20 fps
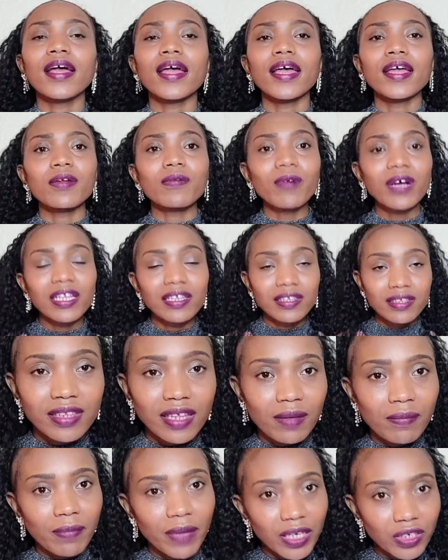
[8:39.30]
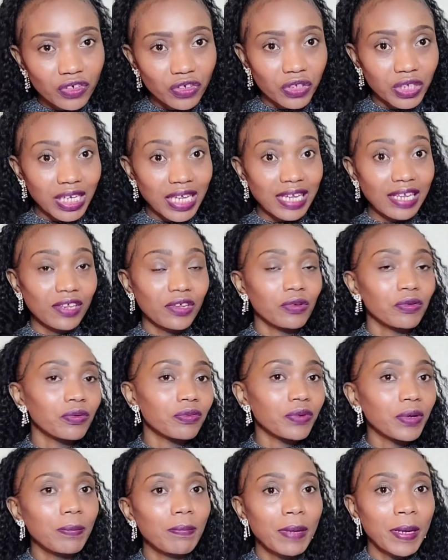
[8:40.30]
And once they mention it, you
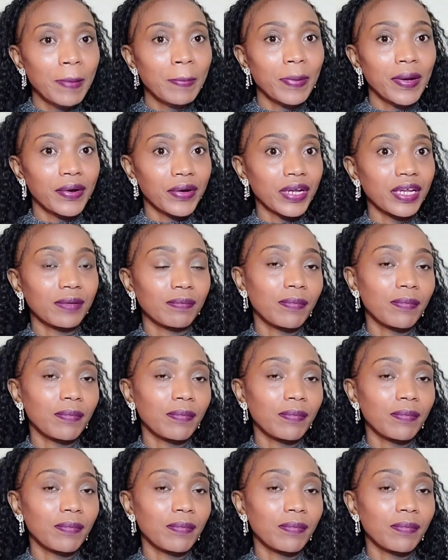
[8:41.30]
remember it,